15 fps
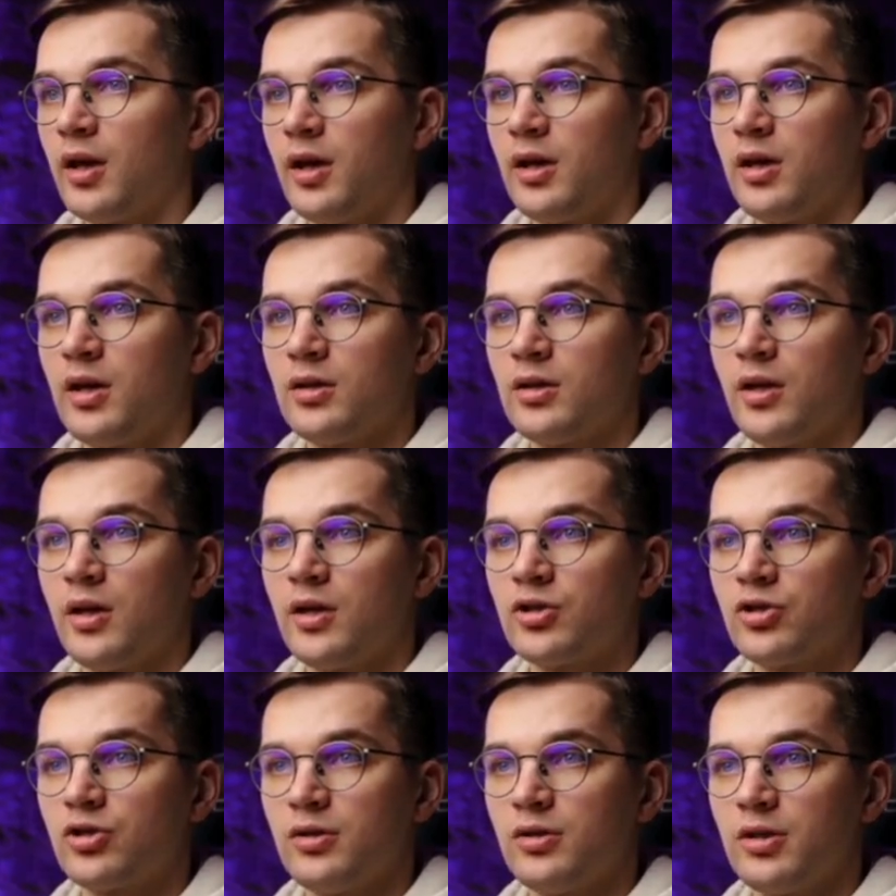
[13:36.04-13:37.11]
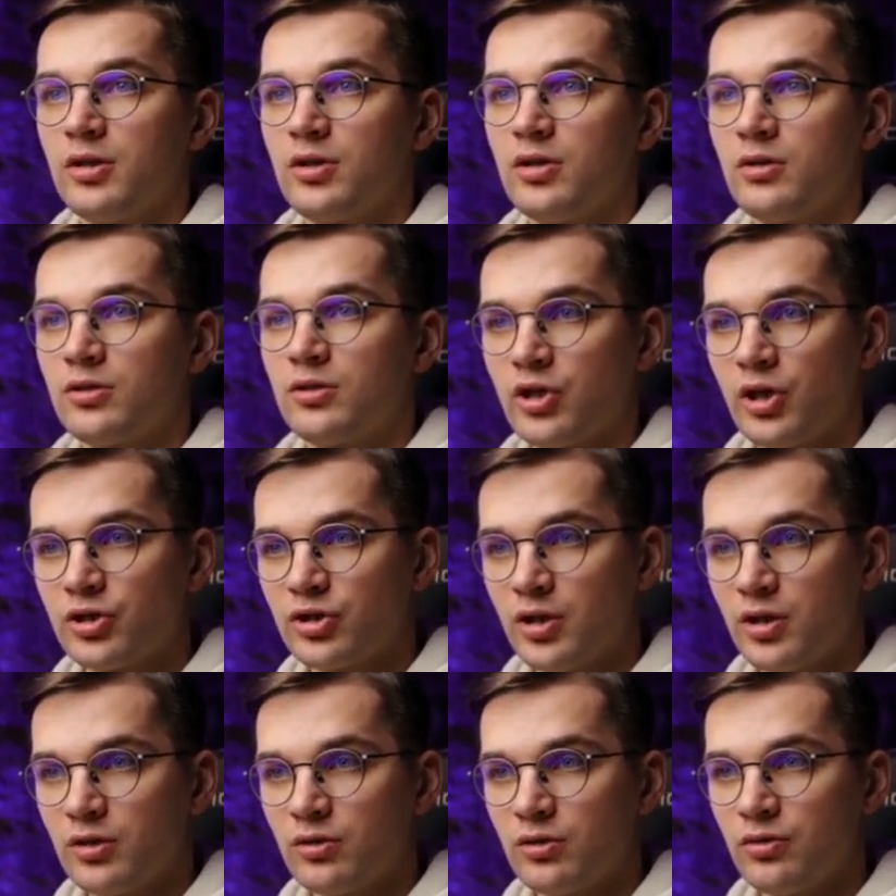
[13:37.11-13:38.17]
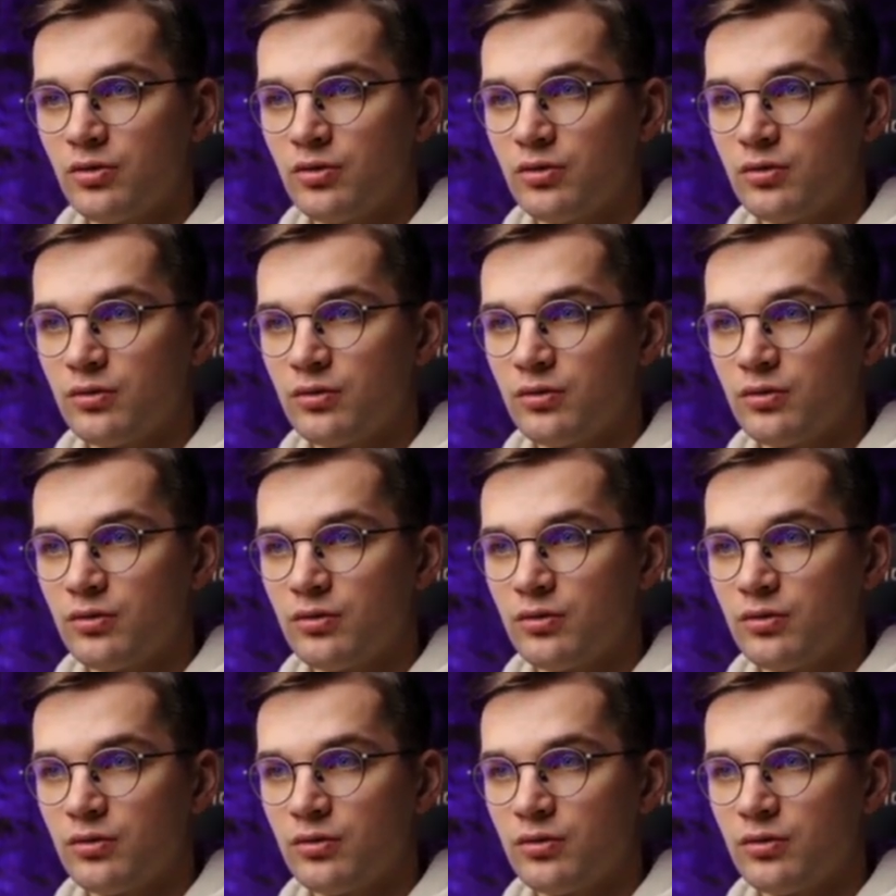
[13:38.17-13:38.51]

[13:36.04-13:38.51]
can actually change that to